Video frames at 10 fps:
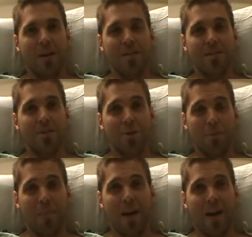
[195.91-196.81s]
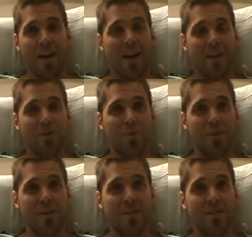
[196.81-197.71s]
until your bag
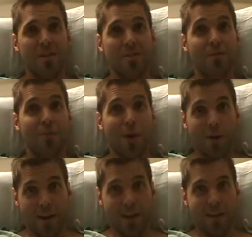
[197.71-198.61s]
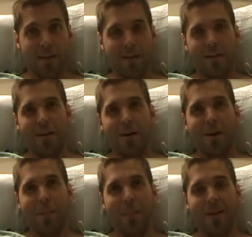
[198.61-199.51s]
actually starts farting
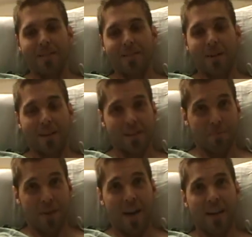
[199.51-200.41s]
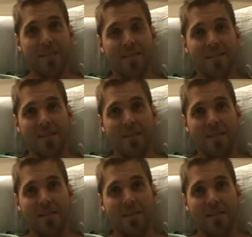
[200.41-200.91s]
and starting to pass